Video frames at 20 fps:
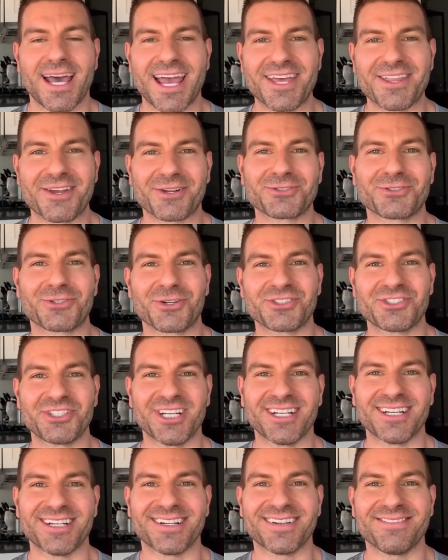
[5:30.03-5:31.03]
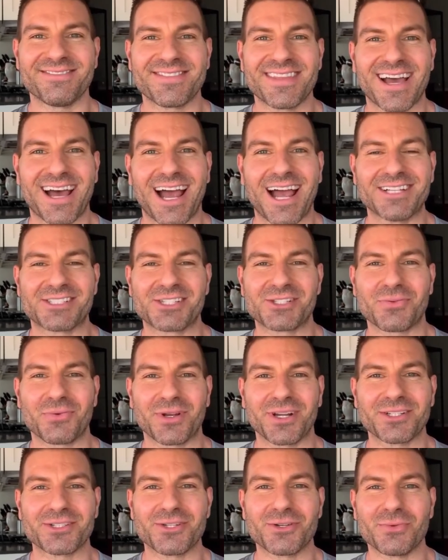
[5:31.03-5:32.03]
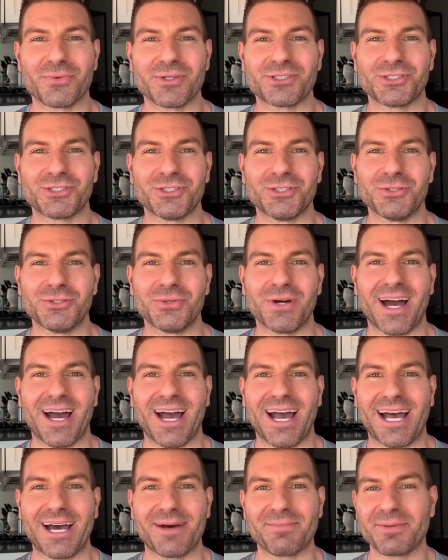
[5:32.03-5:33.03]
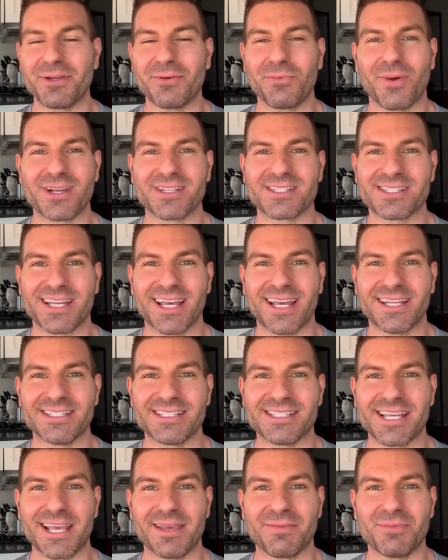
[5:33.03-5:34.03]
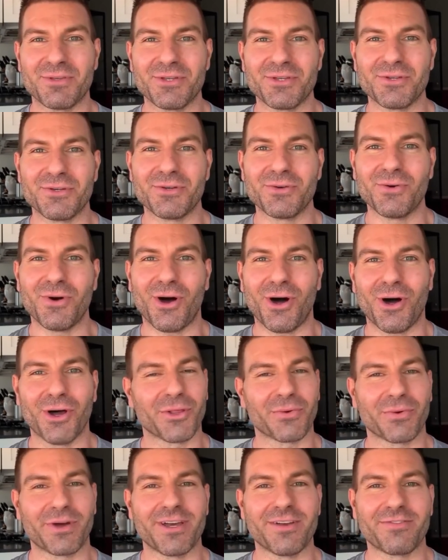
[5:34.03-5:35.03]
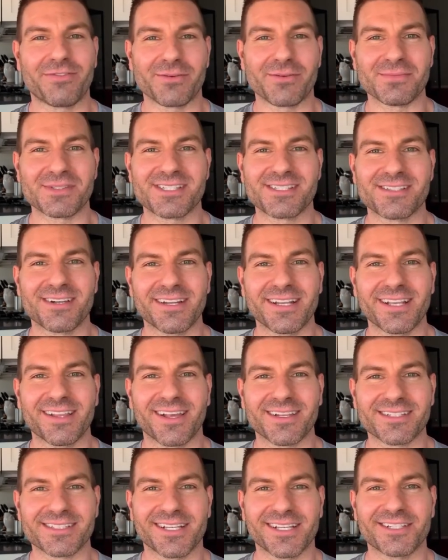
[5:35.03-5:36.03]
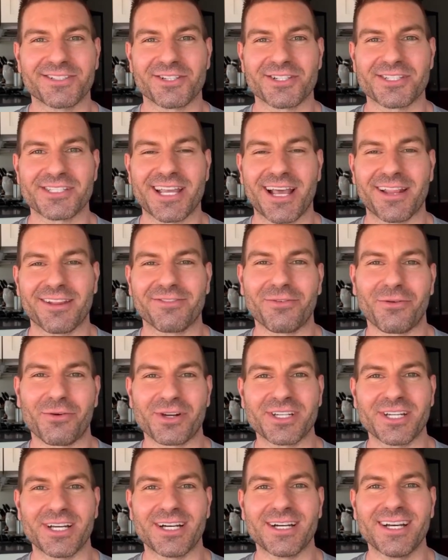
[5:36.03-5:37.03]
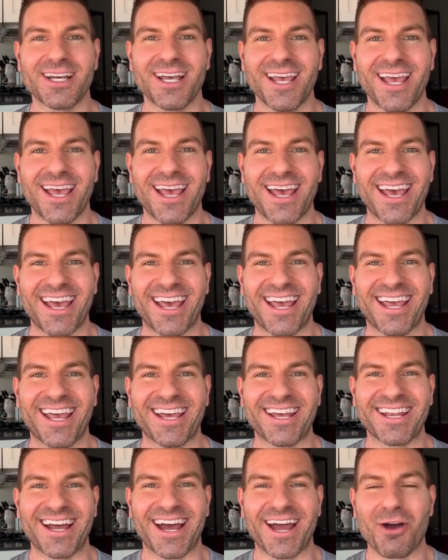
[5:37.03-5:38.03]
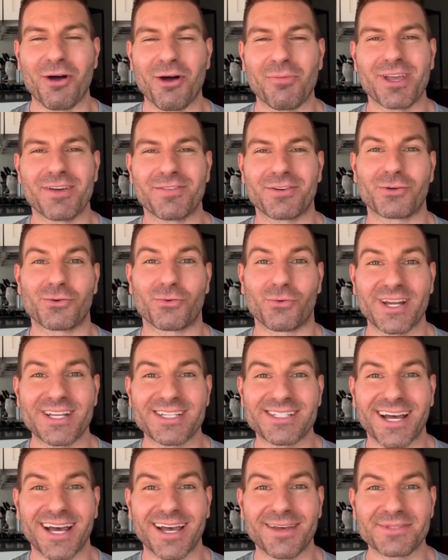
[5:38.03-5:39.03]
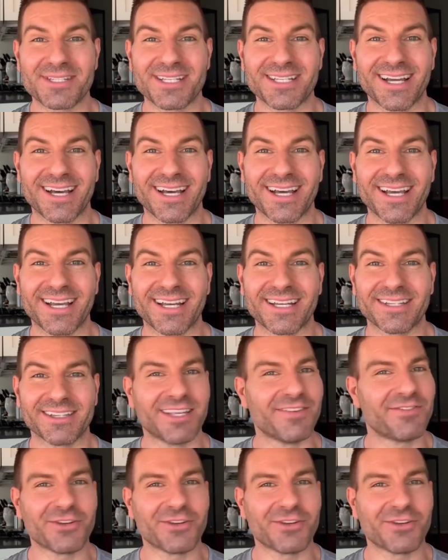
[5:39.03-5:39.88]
Hey there, Georgina. I just wanted to wish you a happy West End debut all the way from sunny Los Angeles, California. And I hope you have a great time tonight.